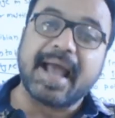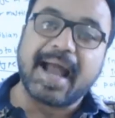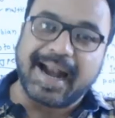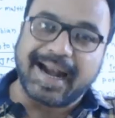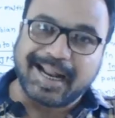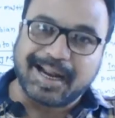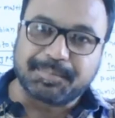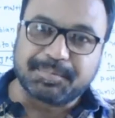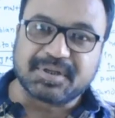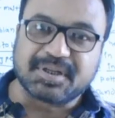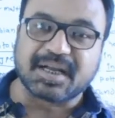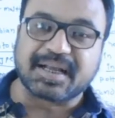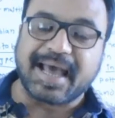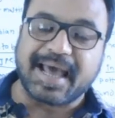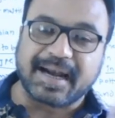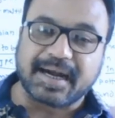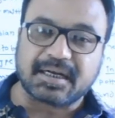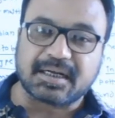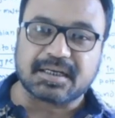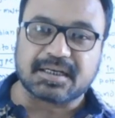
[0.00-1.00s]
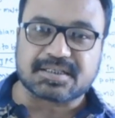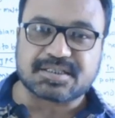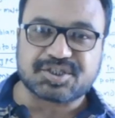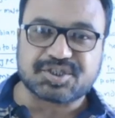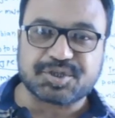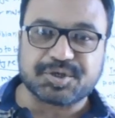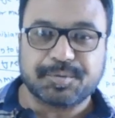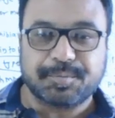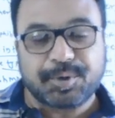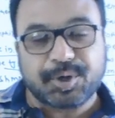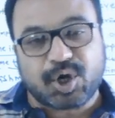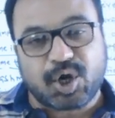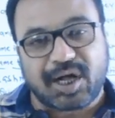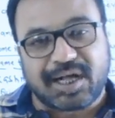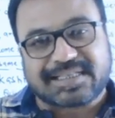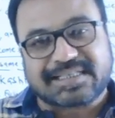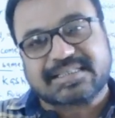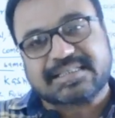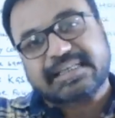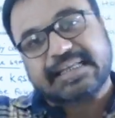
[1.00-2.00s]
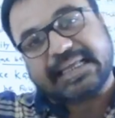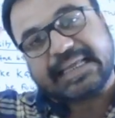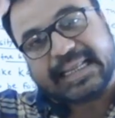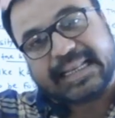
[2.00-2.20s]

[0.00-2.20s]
adapt the characters because